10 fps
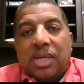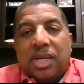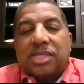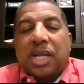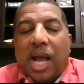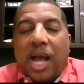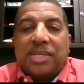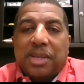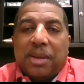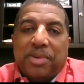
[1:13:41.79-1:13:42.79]
Because the
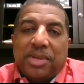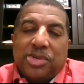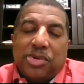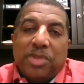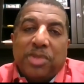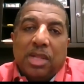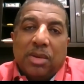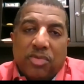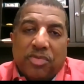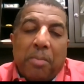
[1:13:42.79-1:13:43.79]
concept is you're
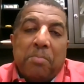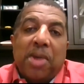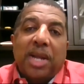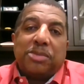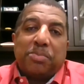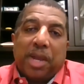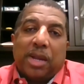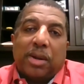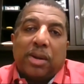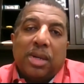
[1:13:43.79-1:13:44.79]
dealing with a much
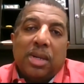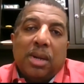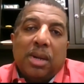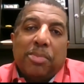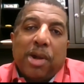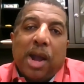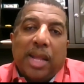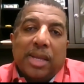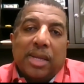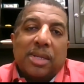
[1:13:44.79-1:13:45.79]
bigger
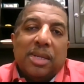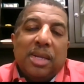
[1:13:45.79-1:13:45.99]
product.